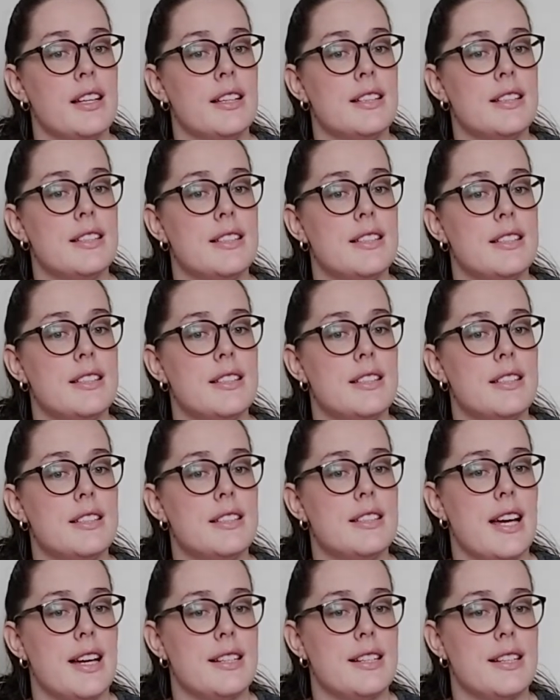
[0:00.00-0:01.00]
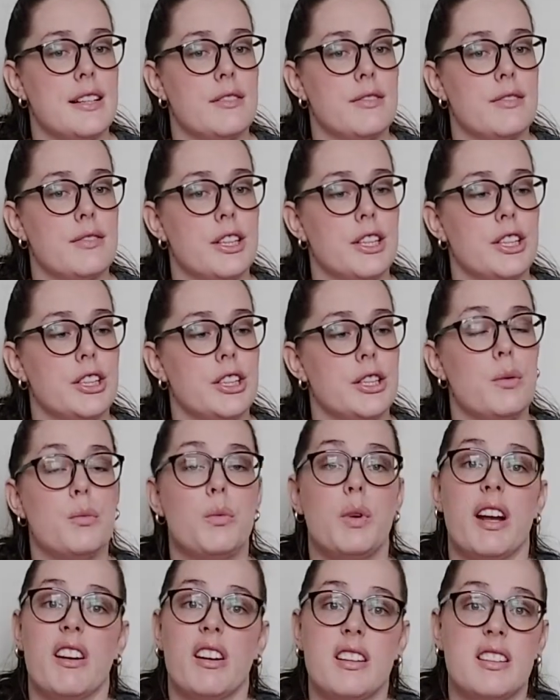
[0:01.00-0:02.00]
static friction
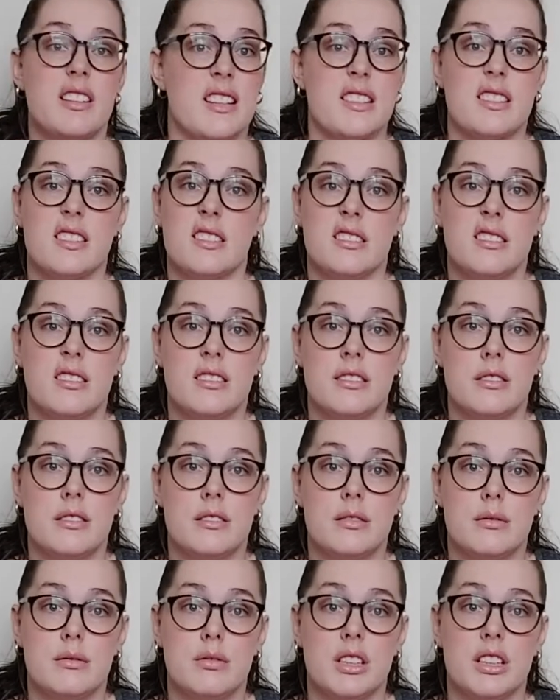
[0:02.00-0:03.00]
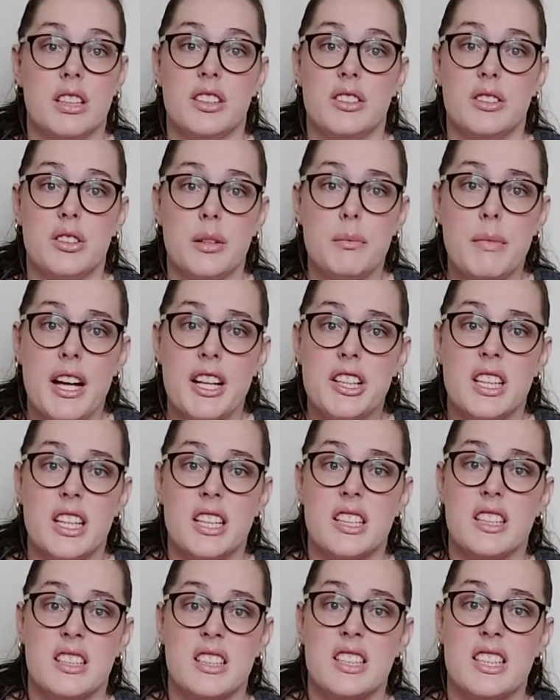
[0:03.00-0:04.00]
where it doesn't really do much, they're
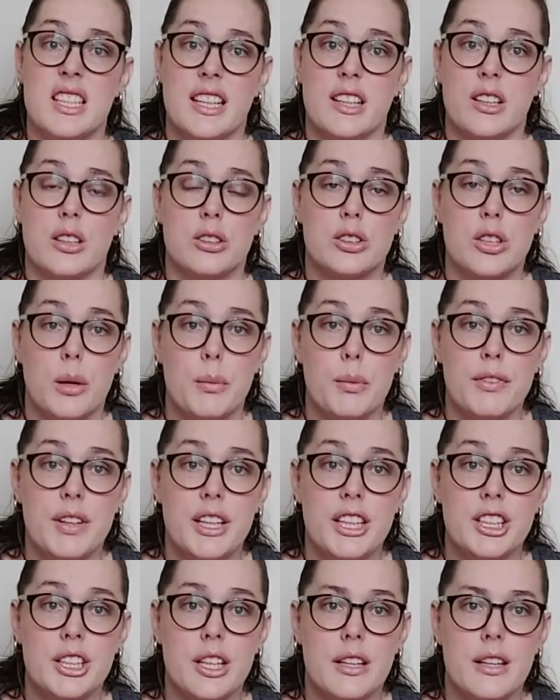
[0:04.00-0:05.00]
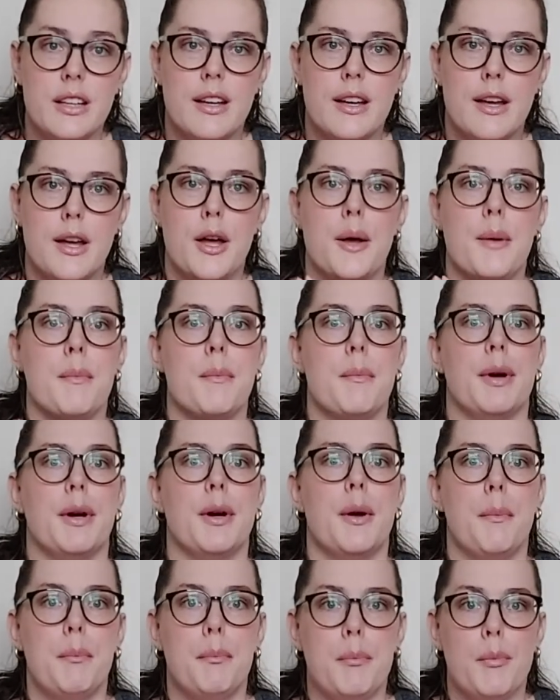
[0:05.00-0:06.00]
just sitting on top of each other.
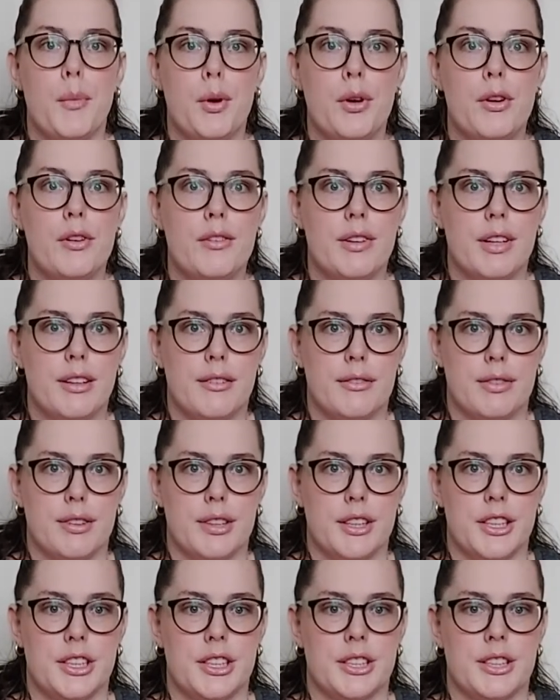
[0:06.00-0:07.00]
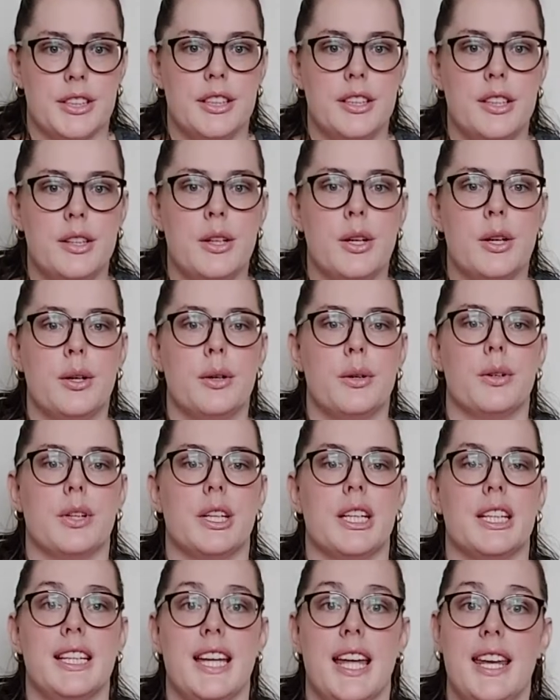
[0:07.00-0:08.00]
But moving friction or
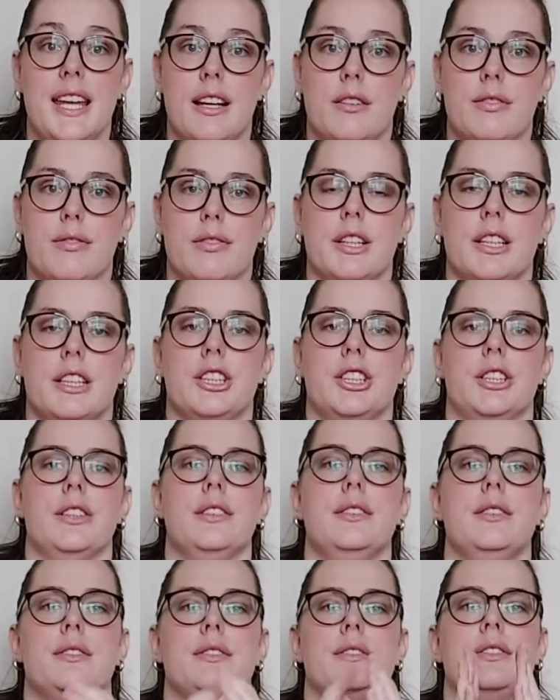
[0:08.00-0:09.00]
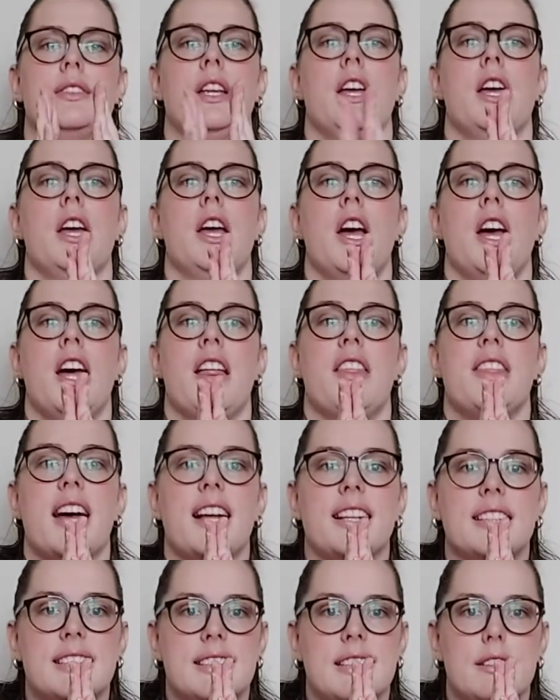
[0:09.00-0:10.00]
kinetic friction,
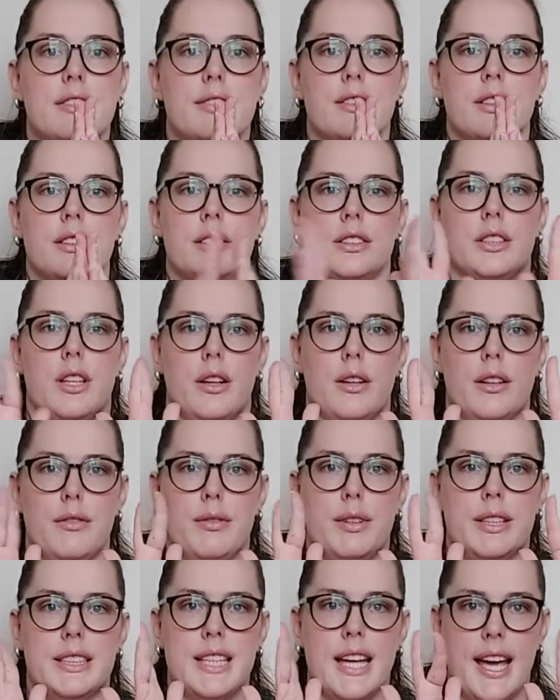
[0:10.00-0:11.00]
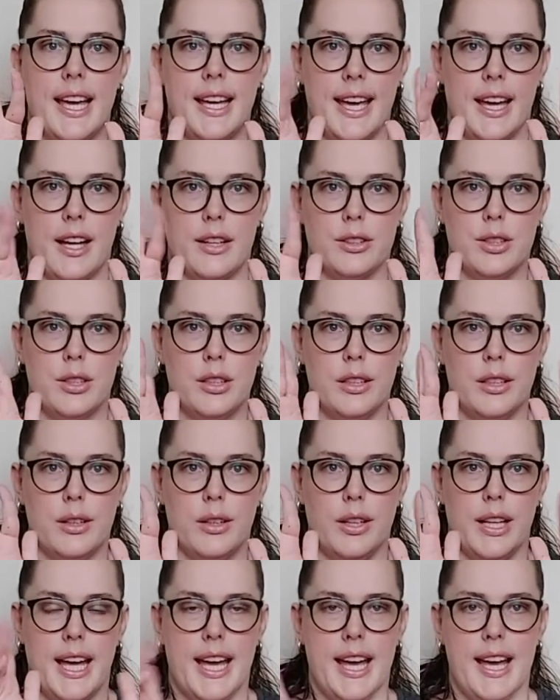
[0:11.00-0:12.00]
that's different. So if we take our two
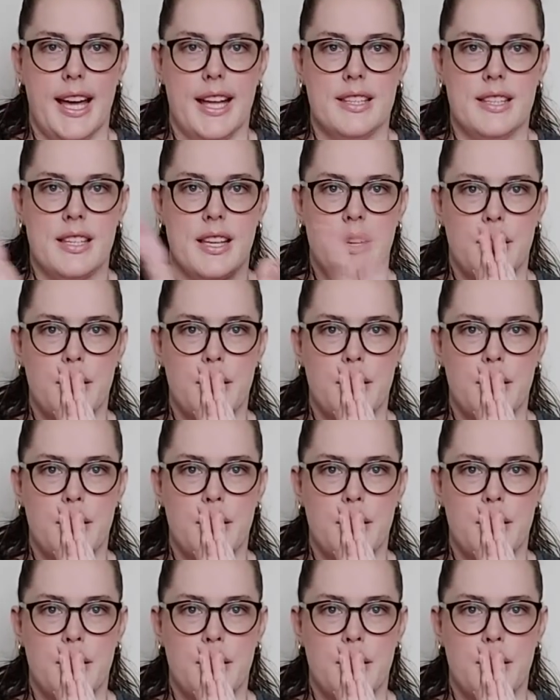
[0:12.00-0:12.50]
little hands,